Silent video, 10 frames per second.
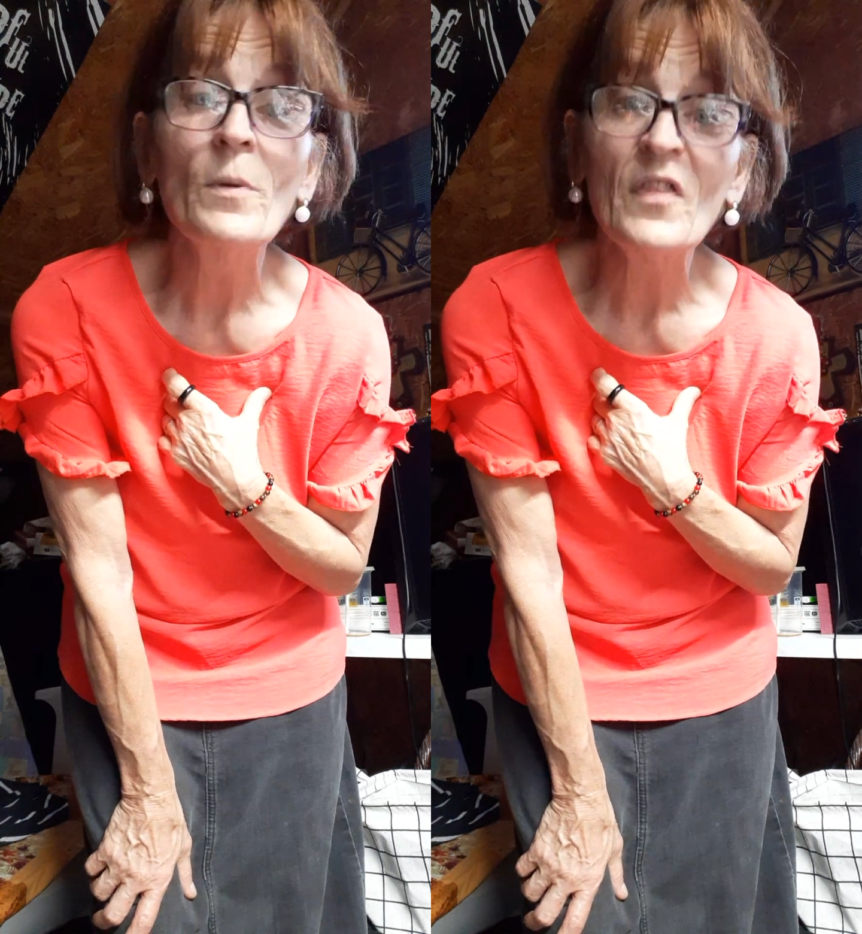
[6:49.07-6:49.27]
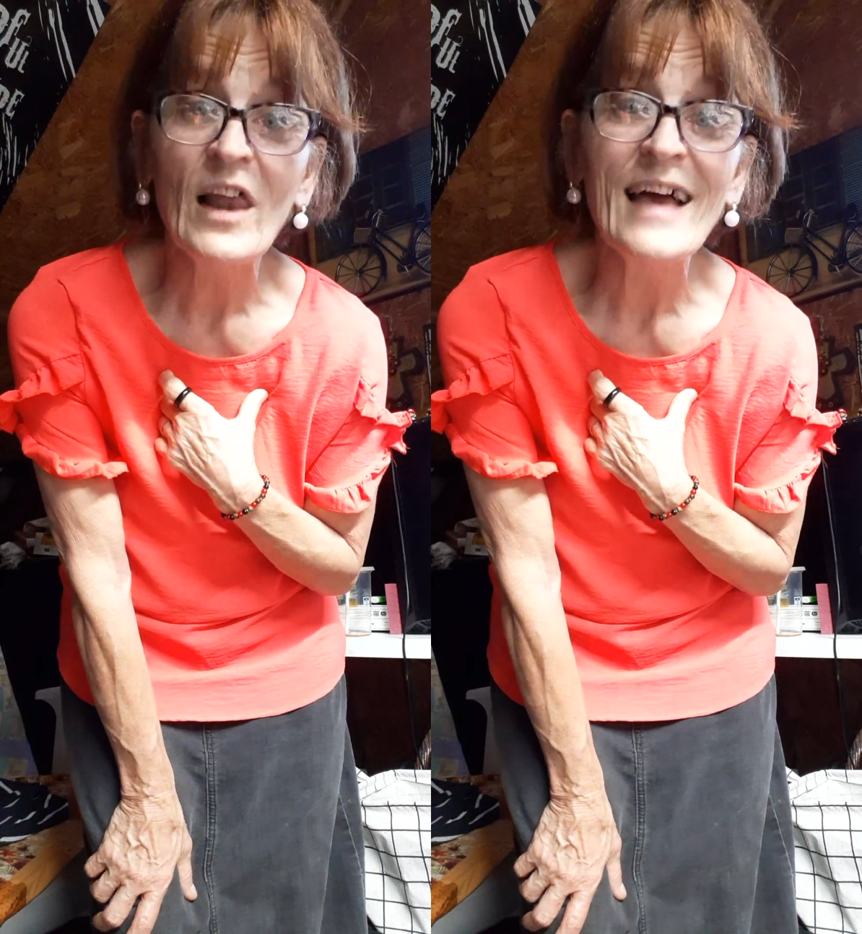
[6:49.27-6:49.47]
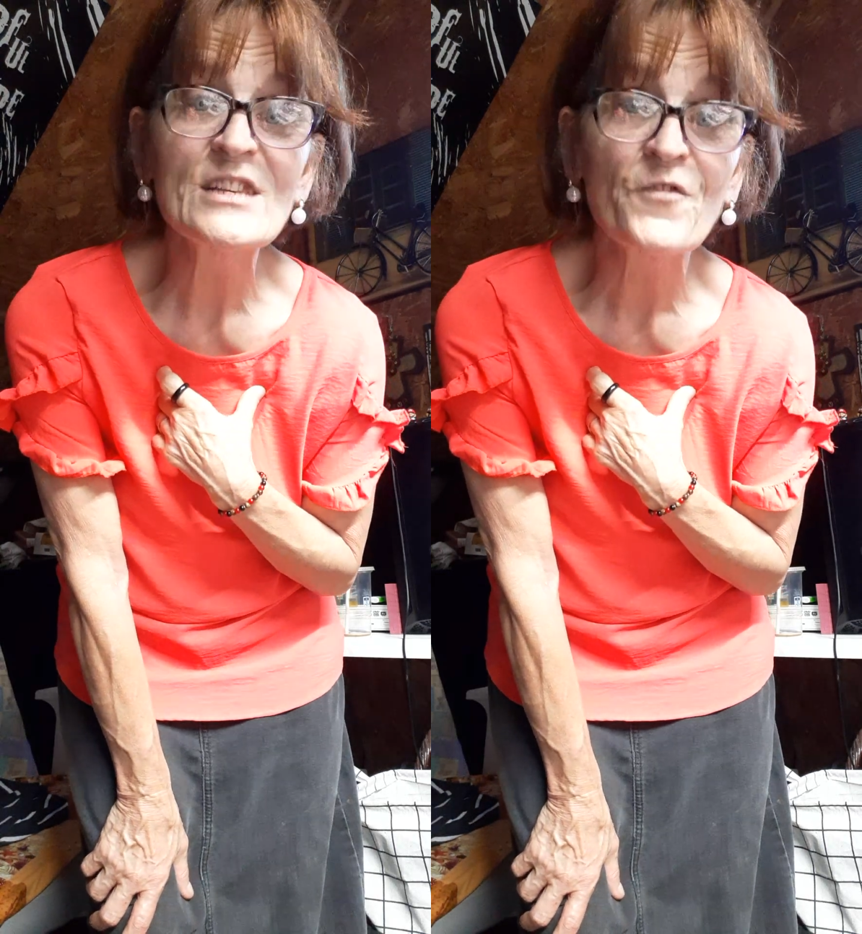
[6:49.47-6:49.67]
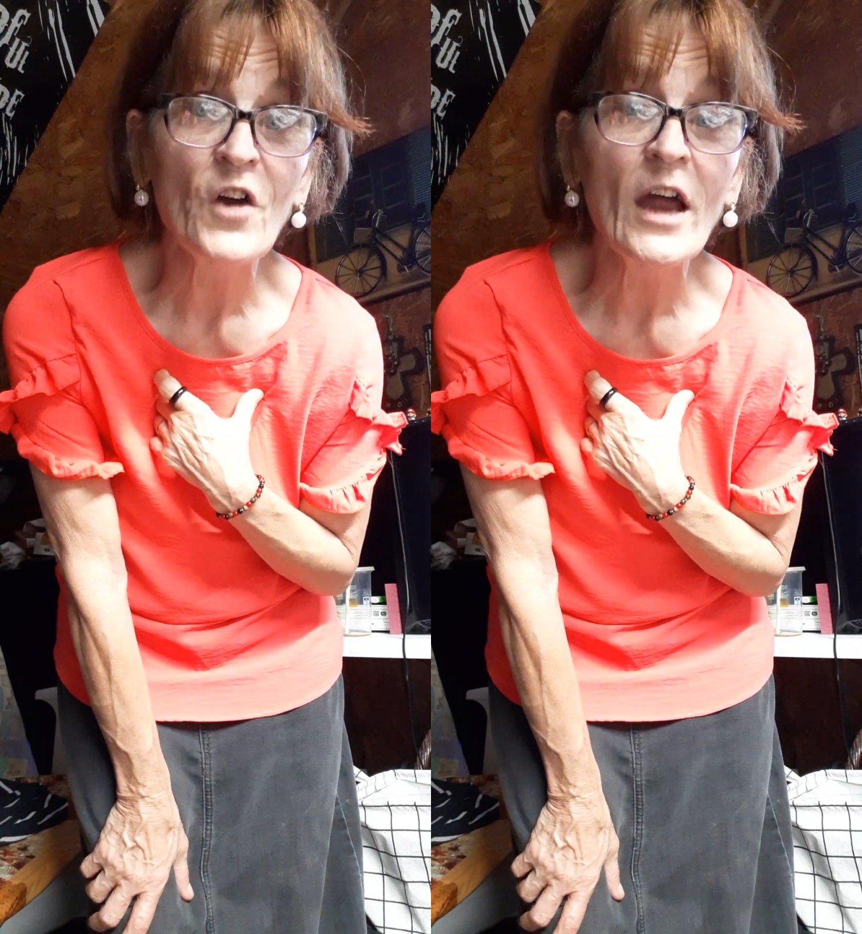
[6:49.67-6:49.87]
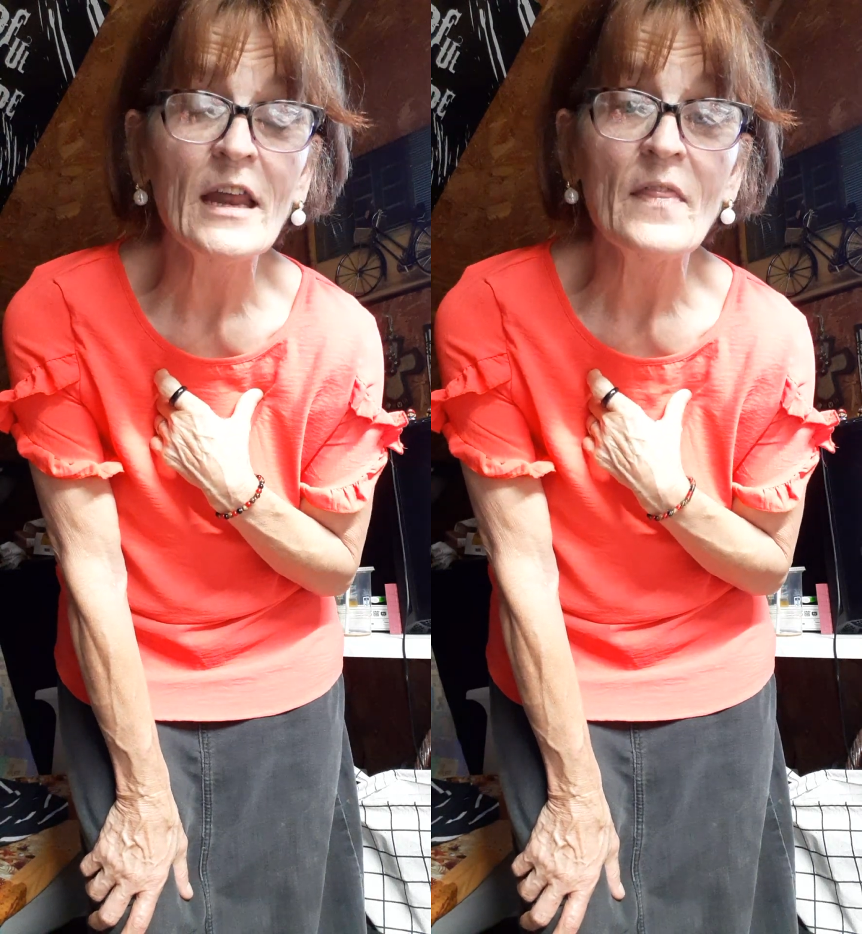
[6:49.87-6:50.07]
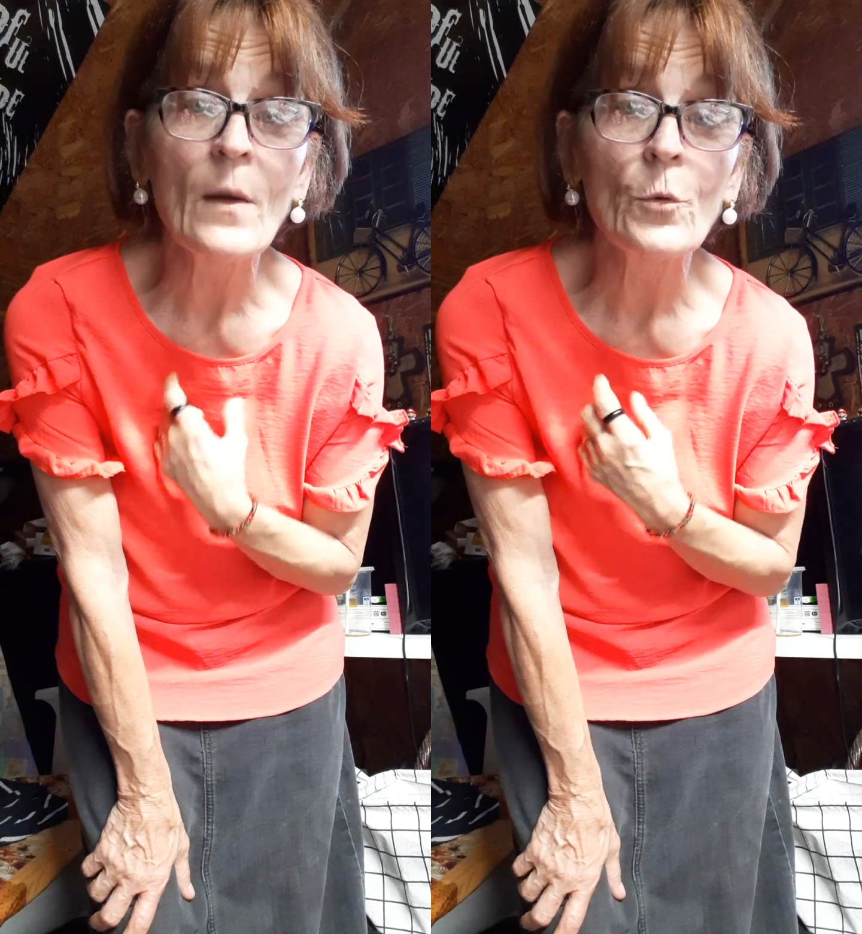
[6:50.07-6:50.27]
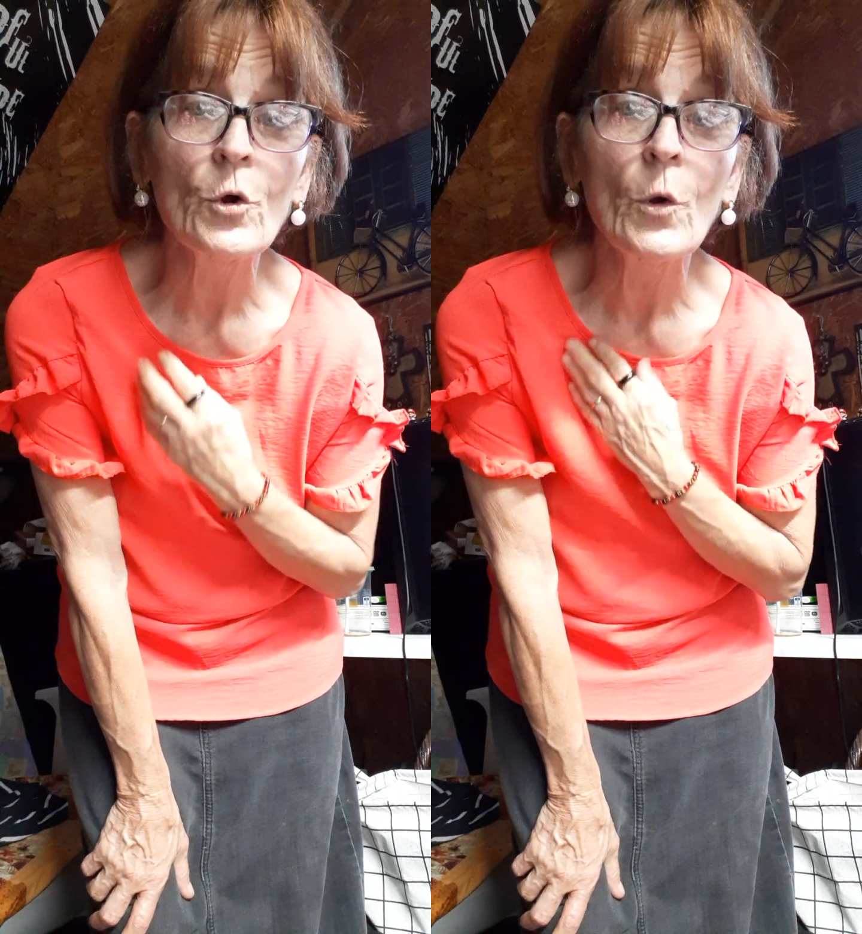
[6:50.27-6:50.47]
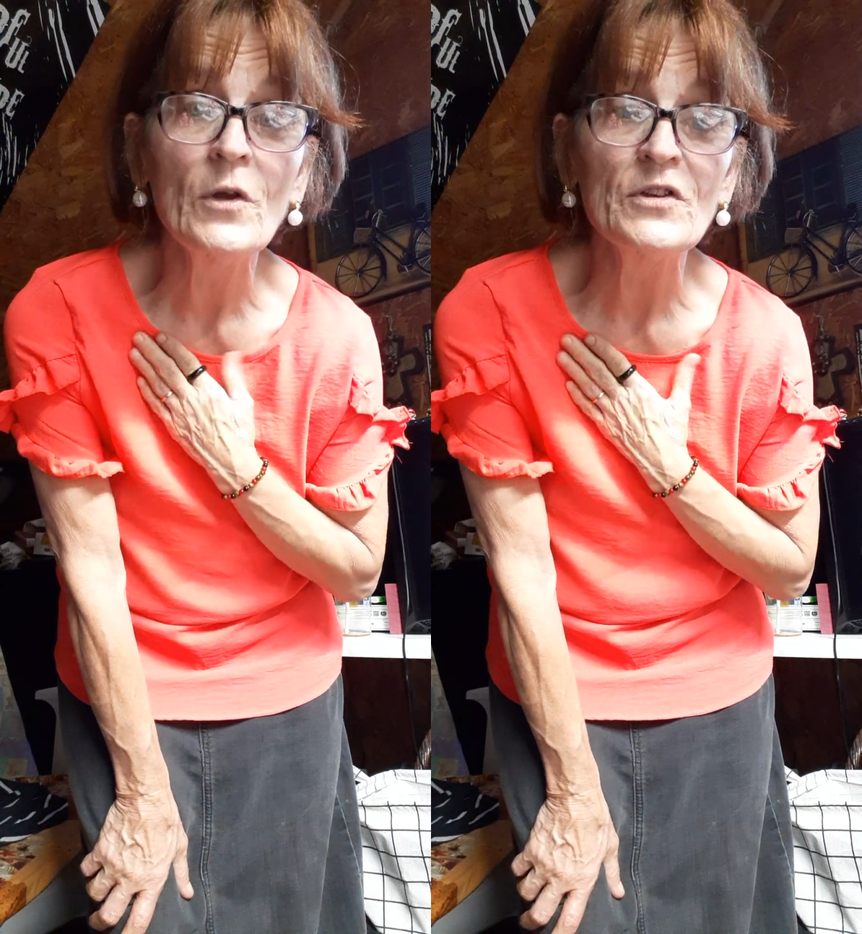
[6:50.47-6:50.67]
be the last Friday that we're
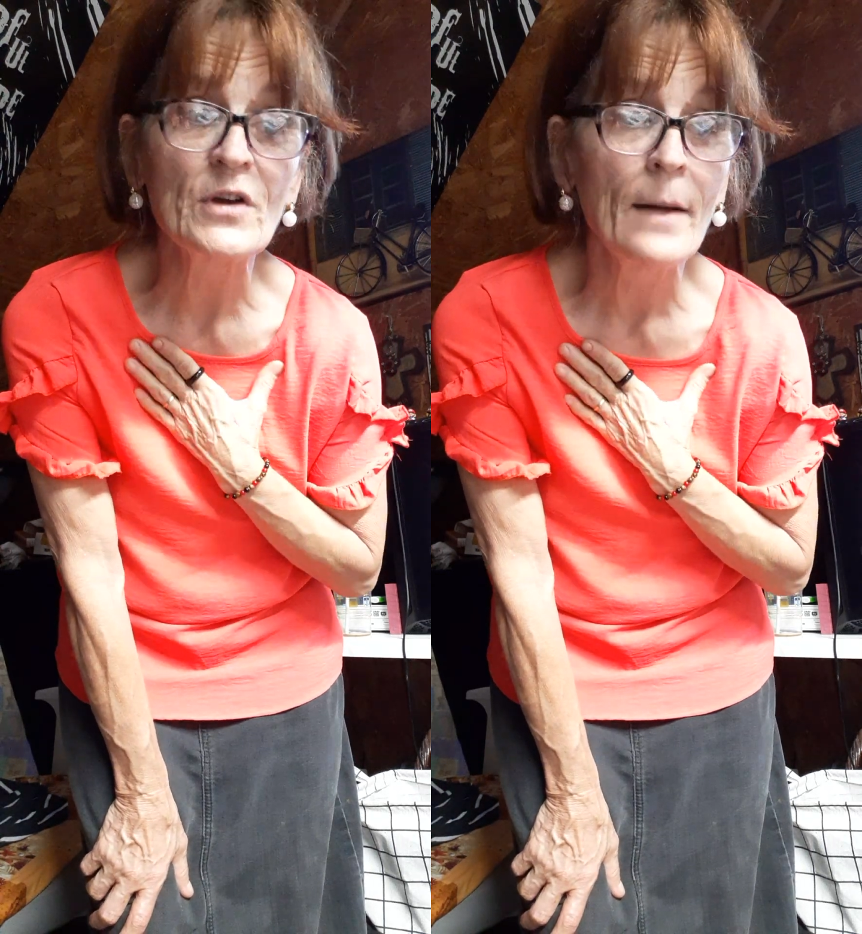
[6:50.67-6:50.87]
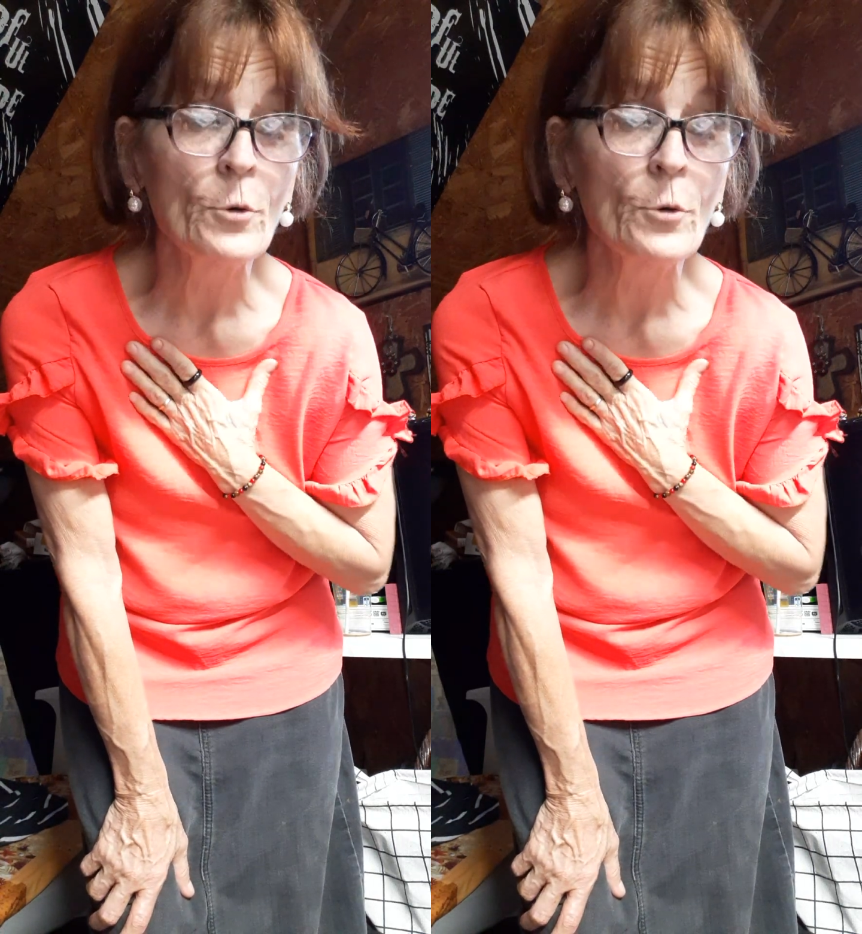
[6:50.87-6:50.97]
going to,